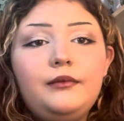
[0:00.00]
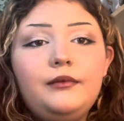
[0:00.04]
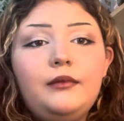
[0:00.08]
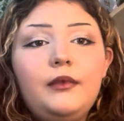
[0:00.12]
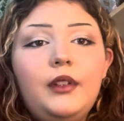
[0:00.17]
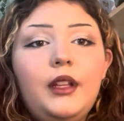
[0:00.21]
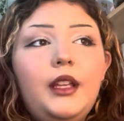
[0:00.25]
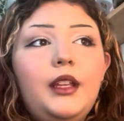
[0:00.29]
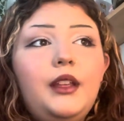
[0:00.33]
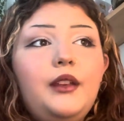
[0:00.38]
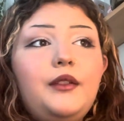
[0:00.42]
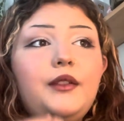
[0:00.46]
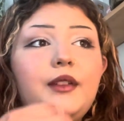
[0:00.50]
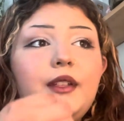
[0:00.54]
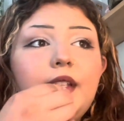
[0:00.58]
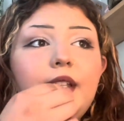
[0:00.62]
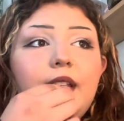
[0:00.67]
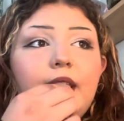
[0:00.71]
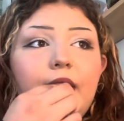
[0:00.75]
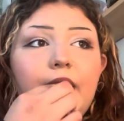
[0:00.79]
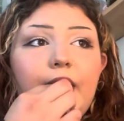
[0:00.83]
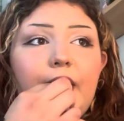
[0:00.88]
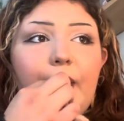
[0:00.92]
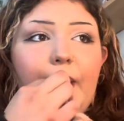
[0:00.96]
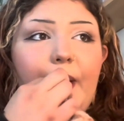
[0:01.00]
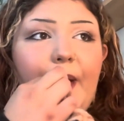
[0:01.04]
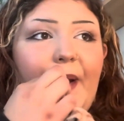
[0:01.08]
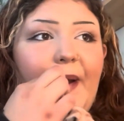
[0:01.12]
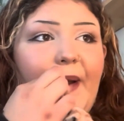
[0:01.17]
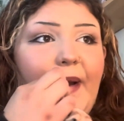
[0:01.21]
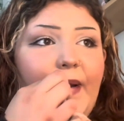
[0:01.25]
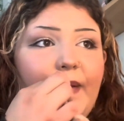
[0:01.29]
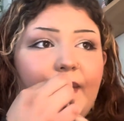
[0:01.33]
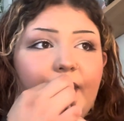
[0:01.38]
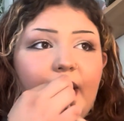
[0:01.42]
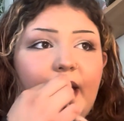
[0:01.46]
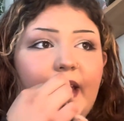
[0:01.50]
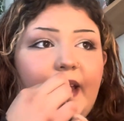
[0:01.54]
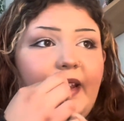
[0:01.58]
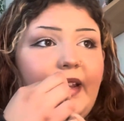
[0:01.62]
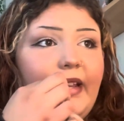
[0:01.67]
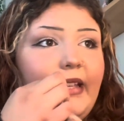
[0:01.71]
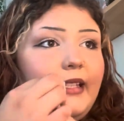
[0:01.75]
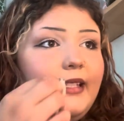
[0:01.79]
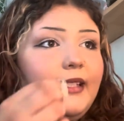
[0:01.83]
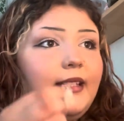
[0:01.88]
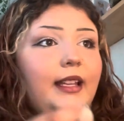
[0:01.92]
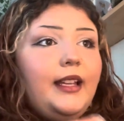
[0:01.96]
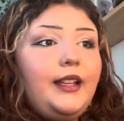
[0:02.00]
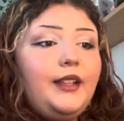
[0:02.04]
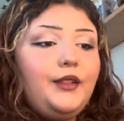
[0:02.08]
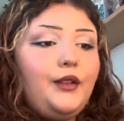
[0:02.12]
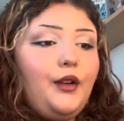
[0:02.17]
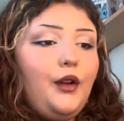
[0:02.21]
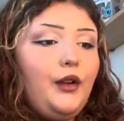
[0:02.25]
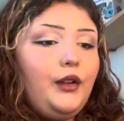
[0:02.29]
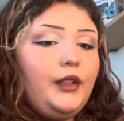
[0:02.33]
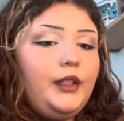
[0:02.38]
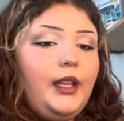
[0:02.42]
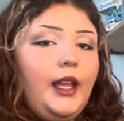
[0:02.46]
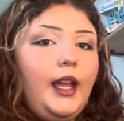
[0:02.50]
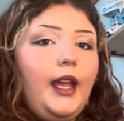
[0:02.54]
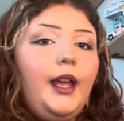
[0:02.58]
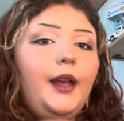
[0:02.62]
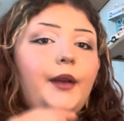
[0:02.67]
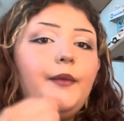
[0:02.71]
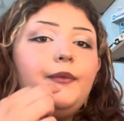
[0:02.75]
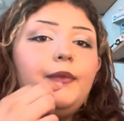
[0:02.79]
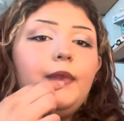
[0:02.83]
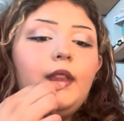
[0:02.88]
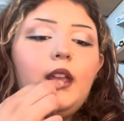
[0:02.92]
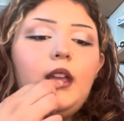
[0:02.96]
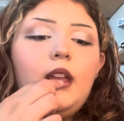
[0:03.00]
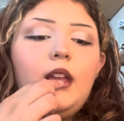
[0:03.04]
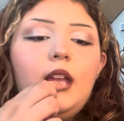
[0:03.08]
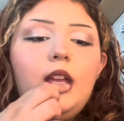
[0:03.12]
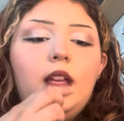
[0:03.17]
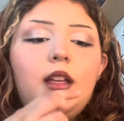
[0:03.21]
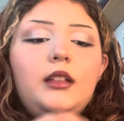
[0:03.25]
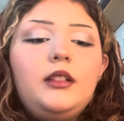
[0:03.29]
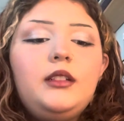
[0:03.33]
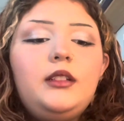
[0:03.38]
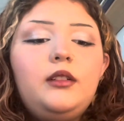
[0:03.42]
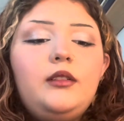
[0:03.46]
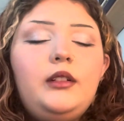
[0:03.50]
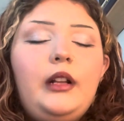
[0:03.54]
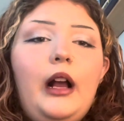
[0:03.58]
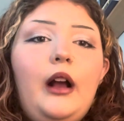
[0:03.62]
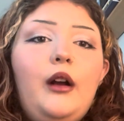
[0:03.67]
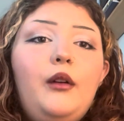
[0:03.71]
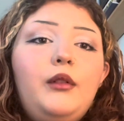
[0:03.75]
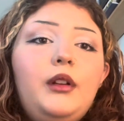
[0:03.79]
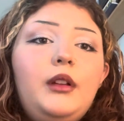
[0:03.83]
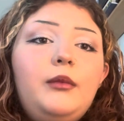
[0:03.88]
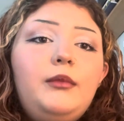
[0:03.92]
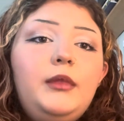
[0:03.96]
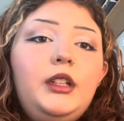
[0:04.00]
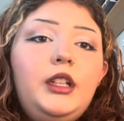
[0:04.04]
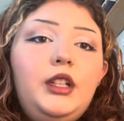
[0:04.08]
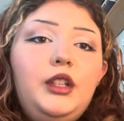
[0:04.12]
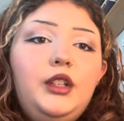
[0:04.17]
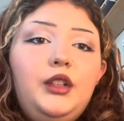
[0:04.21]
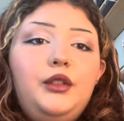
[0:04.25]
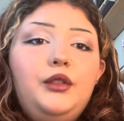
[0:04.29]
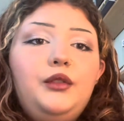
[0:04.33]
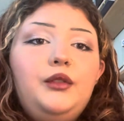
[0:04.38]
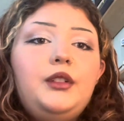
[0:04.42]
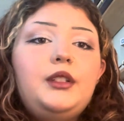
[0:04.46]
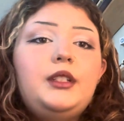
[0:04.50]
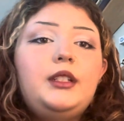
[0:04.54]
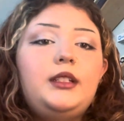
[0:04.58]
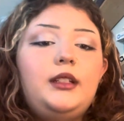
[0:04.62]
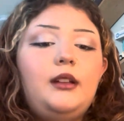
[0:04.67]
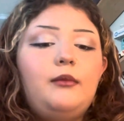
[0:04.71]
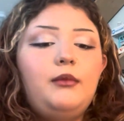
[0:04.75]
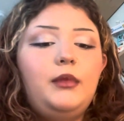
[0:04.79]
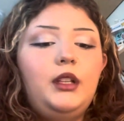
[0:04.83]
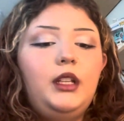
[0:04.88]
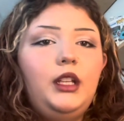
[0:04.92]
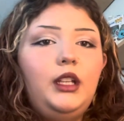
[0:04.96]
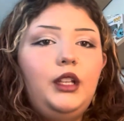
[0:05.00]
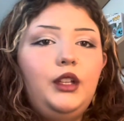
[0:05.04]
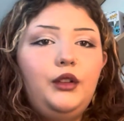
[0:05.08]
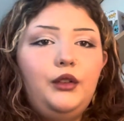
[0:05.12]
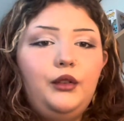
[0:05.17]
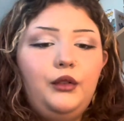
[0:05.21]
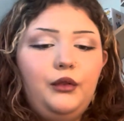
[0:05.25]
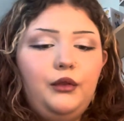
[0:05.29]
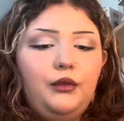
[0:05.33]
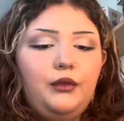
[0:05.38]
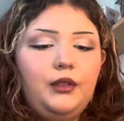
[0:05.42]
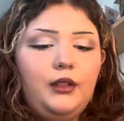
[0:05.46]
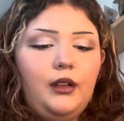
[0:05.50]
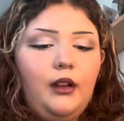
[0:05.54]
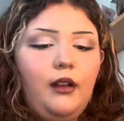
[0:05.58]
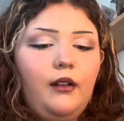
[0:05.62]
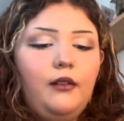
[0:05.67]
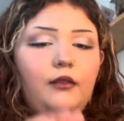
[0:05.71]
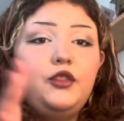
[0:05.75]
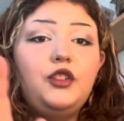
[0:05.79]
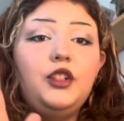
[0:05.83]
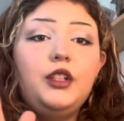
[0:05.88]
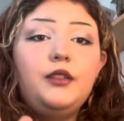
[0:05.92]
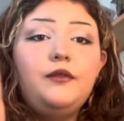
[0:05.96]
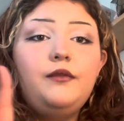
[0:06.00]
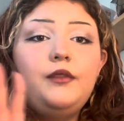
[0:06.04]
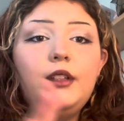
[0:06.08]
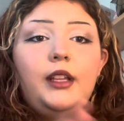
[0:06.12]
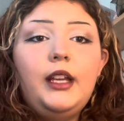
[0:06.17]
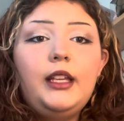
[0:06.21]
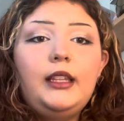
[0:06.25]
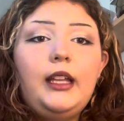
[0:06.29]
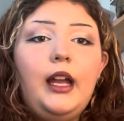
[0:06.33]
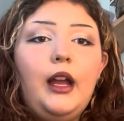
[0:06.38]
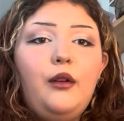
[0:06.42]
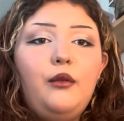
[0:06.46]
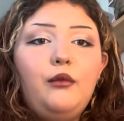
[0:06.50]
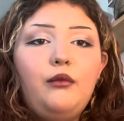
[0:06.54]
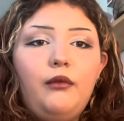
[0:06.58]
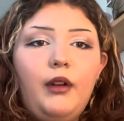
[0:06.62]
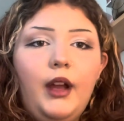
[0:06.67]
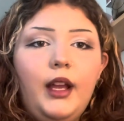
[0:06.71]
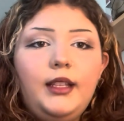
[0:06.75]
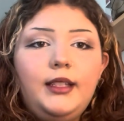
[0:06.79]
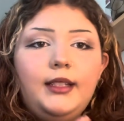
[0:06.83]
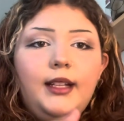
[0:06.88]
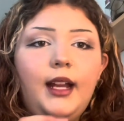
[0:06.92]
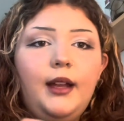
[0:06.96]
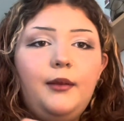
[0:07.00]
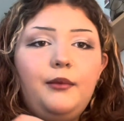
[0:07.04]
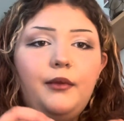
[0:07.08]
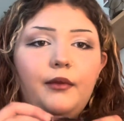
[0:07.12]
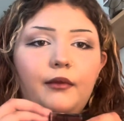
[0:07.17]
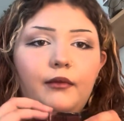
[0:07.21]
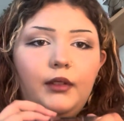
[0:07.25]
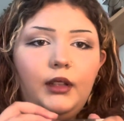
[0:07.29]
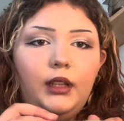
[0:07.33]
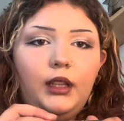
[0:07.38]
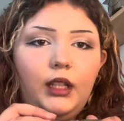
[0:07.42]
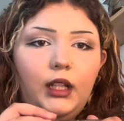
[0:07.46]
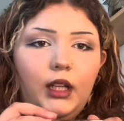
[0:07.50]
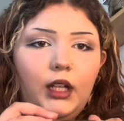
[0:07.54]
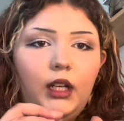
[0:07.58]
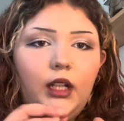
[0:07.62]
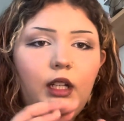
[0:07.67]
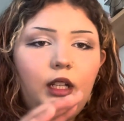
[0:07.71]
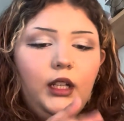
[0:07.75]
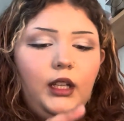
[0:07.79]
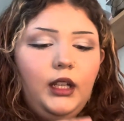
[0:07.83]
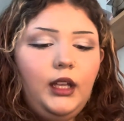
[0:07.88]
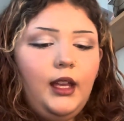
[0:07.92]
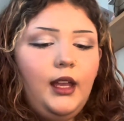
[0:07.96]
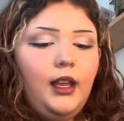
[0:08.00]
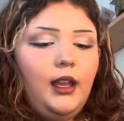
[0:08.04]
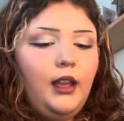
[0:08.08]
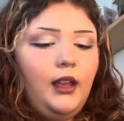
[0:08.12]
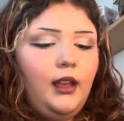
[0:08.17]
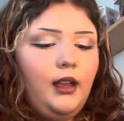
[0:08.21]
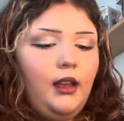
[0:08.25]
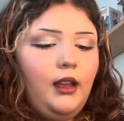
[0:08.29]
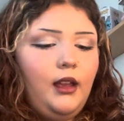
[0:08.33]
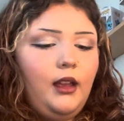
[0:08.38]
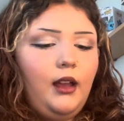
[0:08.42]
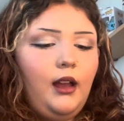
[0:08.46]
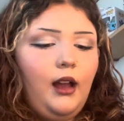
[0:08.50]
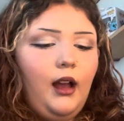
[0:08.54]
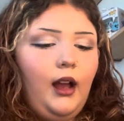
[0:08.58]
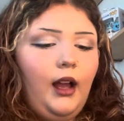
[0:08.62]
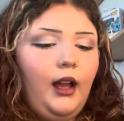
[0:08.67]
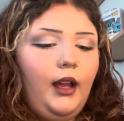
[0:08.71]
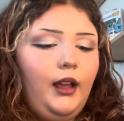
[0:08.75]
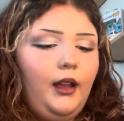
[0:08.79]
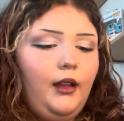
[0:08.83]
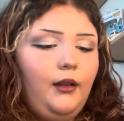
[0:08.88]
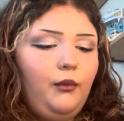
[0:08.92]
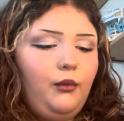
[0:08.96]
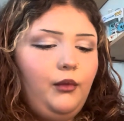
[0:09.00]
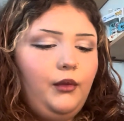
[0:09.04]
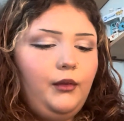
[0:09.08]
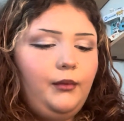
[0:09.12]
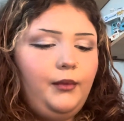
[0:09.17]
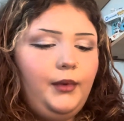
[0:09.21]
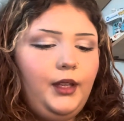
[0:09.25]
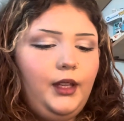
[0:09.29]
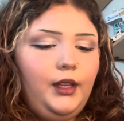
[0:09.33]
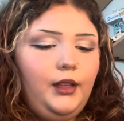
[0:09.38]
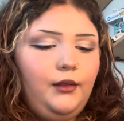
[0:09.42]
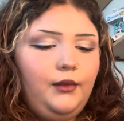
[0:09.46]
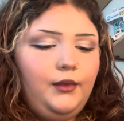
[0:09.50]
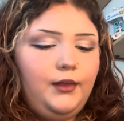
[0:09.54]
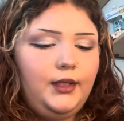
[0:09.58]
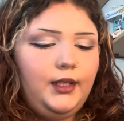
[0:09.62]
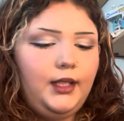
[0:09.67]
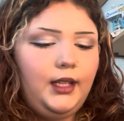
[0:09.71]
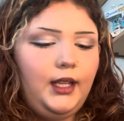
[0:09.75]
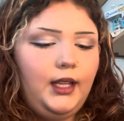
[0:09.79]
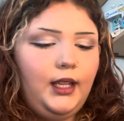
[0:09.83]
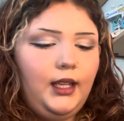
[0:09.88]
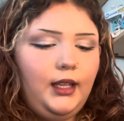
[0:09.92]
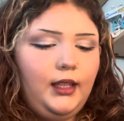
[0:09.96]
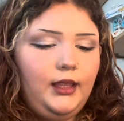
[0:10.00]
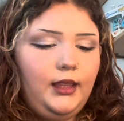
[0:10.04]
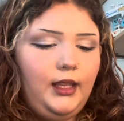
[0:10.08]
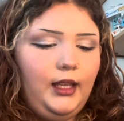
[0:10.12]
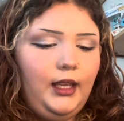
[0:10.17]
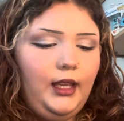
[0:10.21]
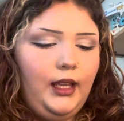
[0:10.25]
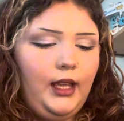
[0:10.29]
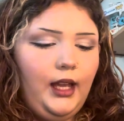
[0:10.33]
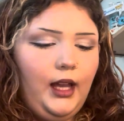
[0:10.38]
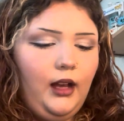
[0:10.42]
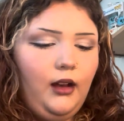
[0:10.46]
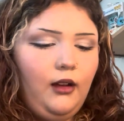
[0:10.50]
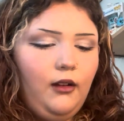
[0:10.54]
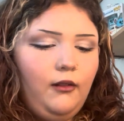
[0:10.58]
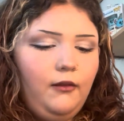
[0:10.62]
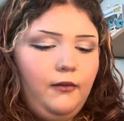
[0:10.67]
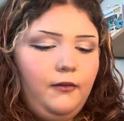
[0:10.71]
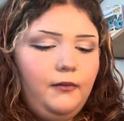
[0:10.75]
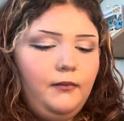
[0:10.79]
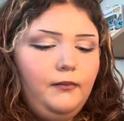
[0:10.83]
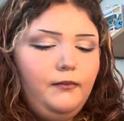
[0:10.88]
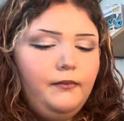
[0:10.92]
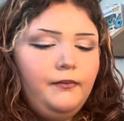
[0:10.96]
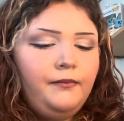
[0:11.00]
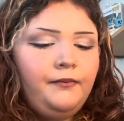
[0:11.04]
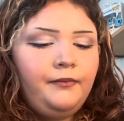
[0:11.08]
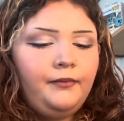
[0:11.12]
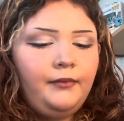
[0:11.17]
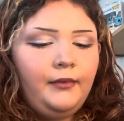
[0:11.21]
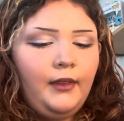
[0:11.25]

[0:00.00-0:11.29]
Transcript: And you see there you have it, and it stays all day. So now what I'm going to use is just for like that red type of look, I will be using the e.l.f.